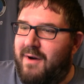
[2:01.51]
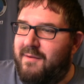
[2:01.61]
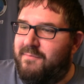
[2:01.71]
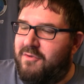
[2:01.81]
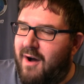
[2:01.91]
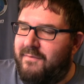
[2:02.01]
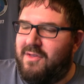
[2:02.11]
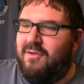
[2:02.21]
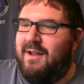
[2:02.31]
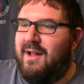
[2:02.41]
by the
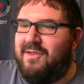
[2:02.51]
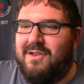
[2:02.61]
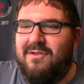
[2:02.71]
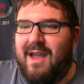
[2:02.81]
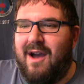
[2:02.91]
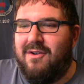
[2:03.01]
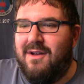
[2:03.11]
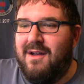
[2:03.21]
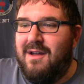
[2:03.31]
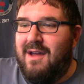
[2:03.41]
Profits only that's a count.